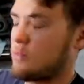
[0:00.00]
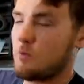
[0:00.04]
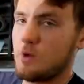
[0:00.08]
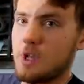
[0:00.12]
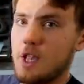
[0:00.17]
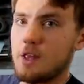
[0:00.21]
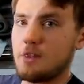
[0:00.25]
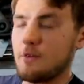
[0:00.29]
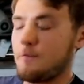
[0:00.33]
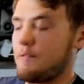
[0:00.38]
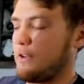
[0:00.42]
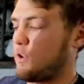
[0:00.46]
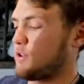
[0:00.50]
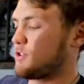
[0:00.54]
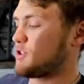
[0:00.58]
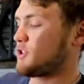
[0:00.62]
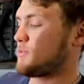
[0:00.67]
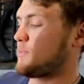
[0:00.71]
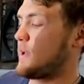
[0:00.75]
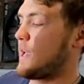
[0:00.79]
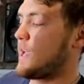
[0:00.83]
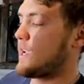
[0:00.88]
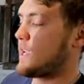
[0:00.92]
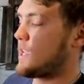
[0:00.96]
We got the
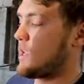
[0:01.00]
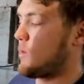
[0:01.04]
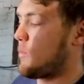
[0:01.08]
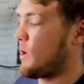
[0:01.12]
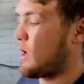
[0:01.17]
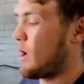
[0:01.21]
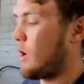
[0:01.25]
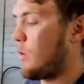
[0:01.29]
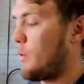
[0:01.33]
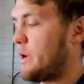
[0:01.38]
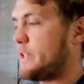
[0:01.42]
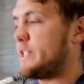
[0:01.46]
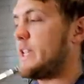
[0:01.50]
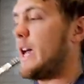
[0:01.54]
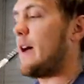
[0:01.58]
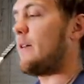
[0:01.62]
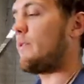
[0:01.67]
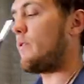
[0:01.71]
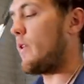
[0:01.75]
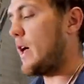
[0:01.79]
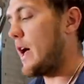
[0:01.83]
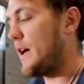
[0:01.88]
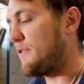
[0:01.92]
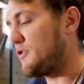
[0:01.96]
filters back here. We always
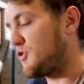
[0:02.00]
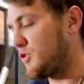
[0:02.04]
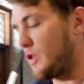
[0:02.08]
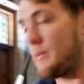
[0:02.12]
have live